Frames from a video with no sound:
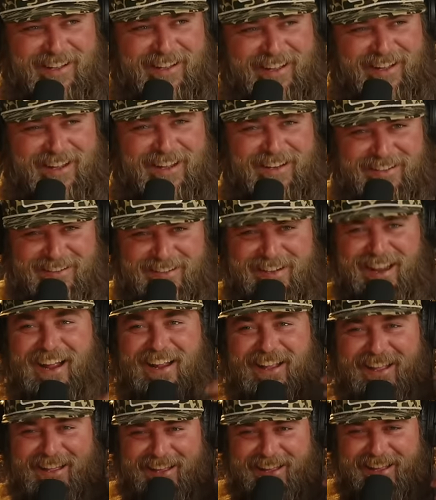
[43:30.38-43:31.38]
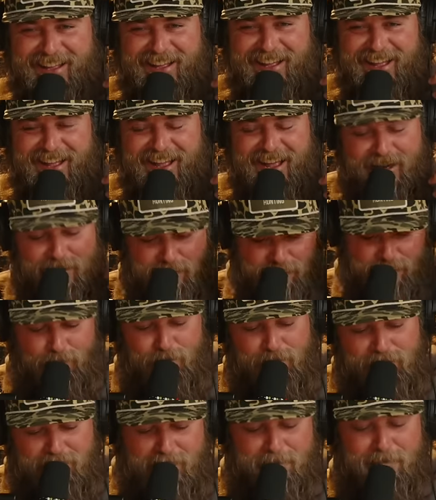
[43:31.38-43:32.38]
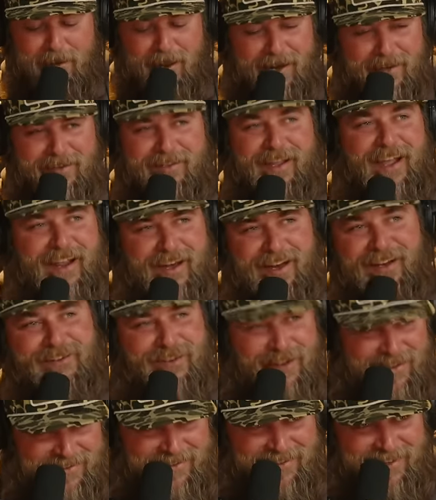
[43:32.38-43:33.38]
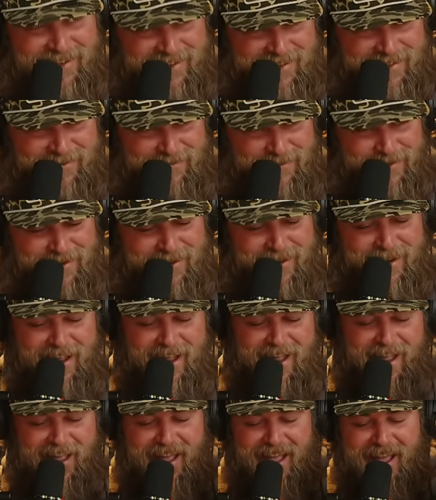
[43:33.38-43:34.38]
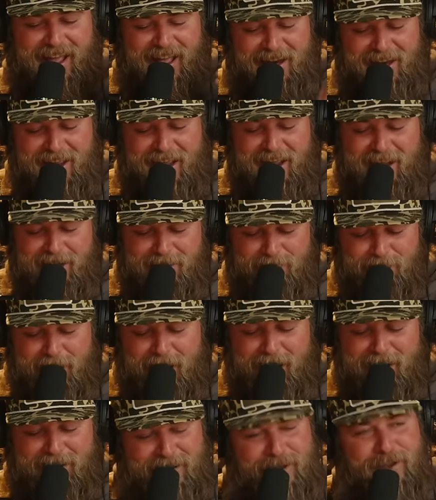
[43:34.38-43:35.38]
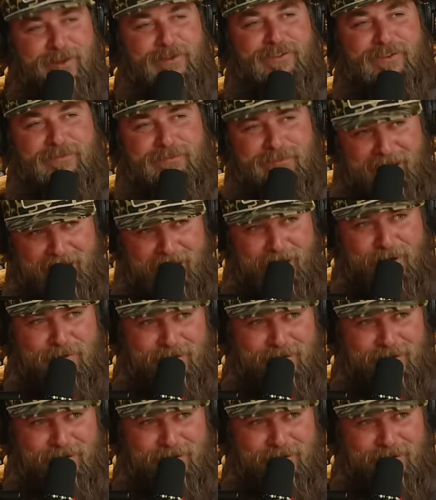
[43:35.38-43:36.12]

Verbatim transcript: it's like it's fully committed to eating Justin at this point. And in my years of cow